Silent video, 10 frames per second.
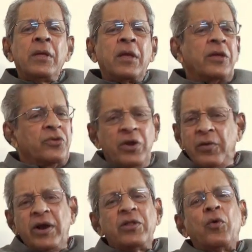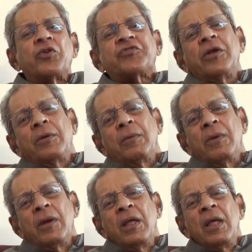Can you divide the ocean?
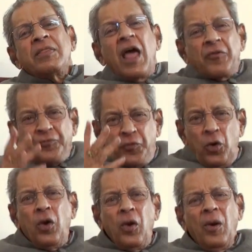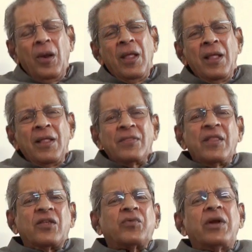They are full.
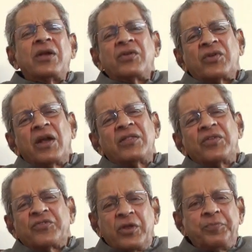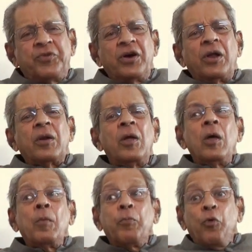That's why it is said in the scripture,
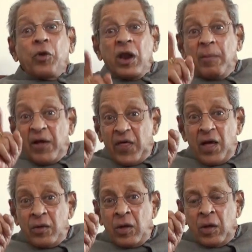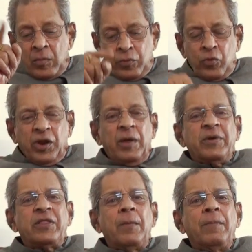Purnamada,
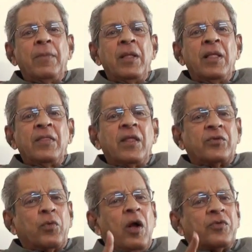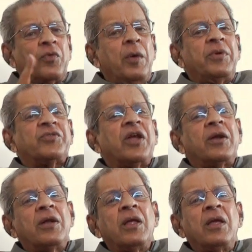Purnamidam. That's what Swami
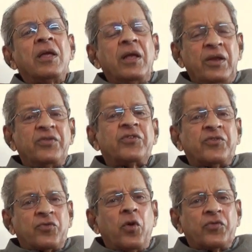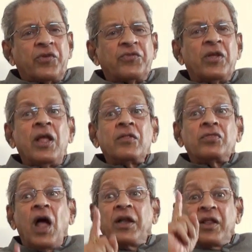said in his discourses.
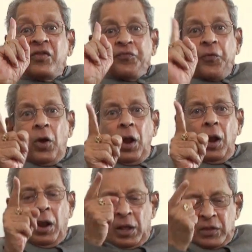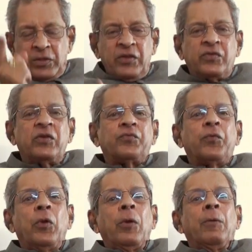That is full, this is
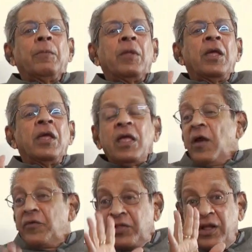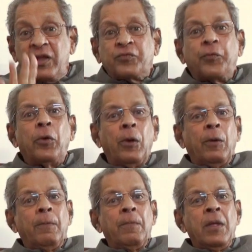full. Everything is full.